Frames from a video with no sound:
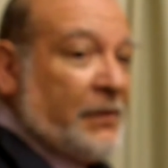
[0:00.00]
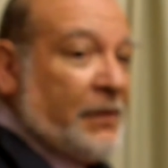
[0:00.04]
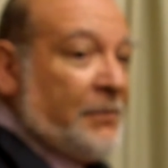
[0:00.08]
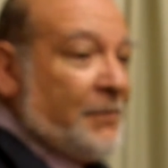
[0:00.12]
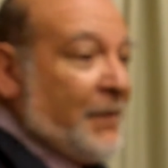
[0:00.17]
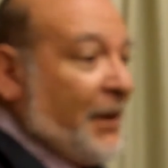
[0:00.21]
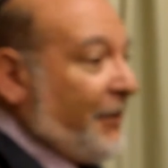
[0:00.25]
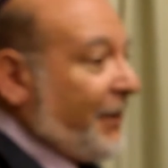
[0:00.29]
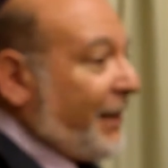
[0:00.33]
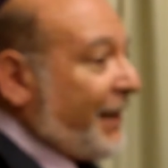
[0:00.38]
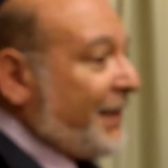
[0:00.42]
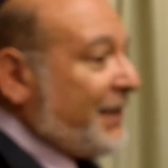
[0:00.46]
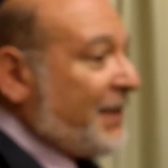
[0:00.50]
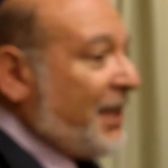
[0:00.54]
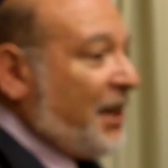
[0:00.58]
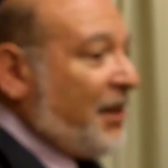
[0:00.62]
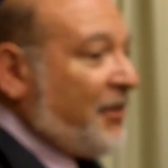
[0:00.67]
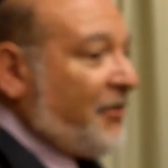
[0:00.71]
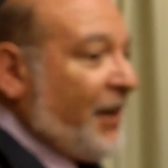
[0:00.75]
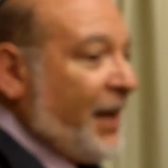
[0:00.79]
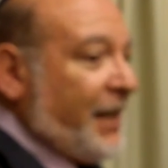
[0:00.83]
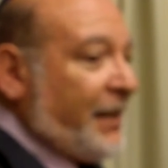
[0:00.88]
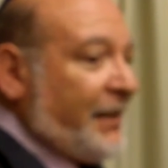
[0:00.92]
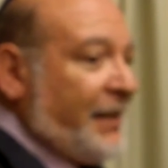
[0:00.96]
America is a
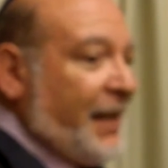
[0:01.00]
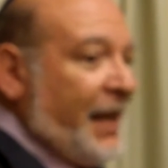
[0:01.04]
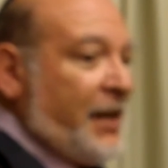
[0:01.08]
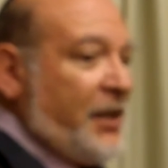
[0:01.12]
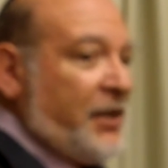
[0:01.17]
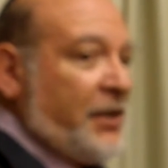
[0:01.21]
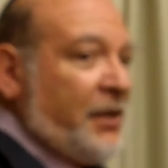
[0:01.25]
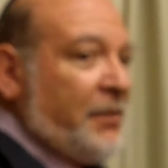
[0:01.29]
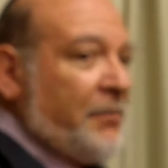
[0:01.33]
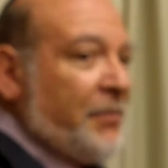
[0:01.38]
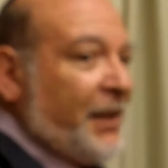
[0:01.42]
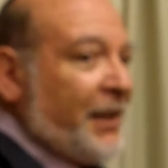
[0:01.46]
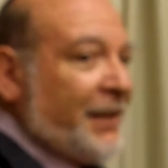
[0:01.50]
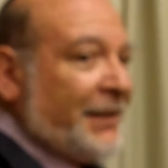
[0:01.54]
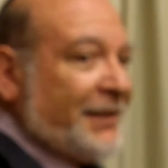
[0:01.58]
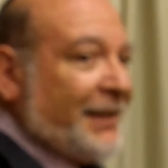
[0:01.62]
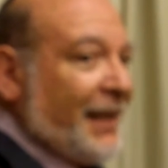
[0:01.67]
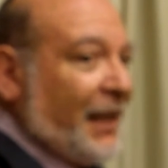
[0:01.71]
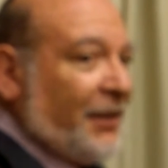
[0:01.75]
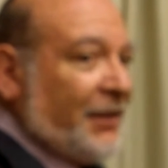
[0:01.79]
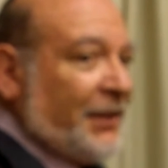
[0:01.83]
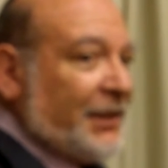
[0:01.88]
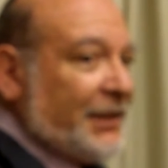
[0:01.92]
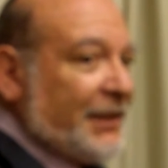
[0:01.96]
great nation, but it's
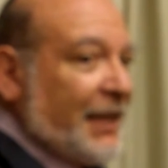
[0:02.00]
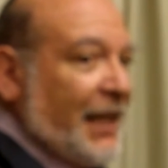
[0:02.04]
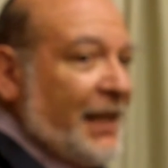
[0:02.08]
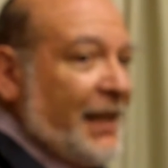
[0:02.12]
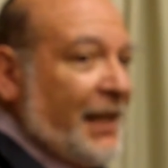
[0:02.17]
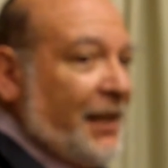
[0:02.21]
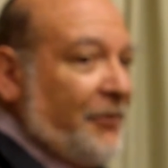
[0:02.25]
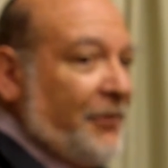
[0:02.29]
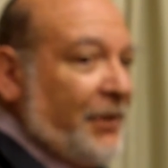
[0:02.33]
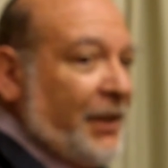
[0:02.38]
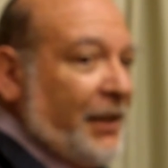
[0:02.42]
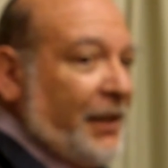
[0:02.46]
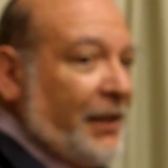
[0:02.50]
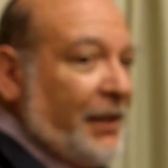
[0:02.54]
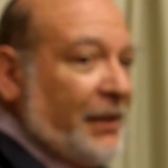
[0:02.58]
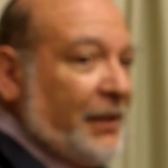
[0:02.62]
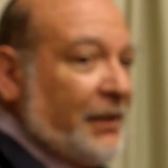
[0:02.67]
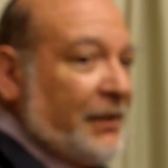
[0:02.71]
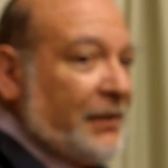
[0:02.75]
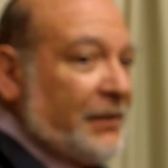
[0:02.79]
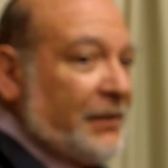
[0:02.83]
not going to stay that way.